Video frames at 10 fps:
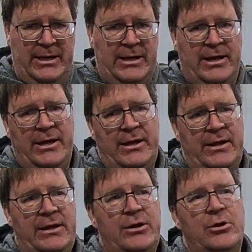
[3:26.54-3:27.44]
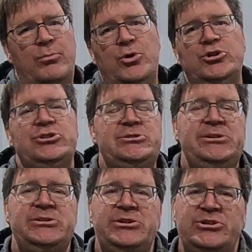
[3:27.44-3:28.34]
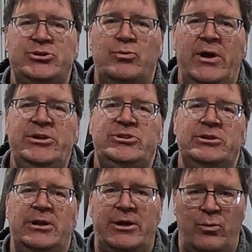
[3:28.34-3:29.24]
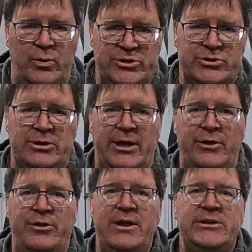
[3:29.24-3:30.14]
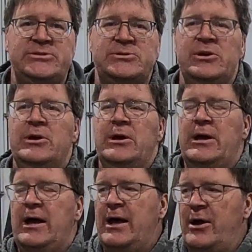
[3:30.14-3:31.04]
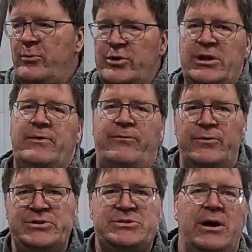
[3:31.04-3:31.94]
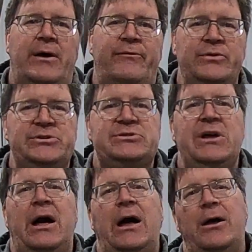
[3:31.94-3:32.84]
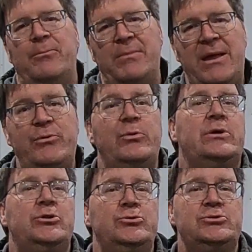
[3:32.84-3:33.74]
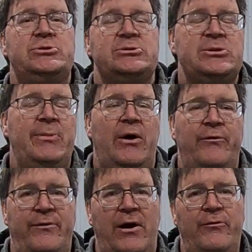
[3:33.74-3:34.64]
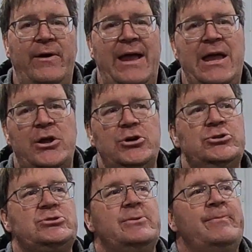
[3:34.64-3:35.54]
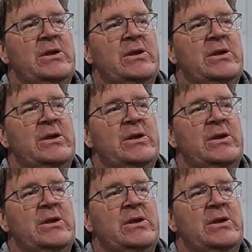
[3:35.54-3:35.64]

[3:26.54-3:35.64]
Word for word: in an emergency situation like a winter like this, uh, where you get freeze thaw, freeze thaw. Maybe we lose some alfalfa acres.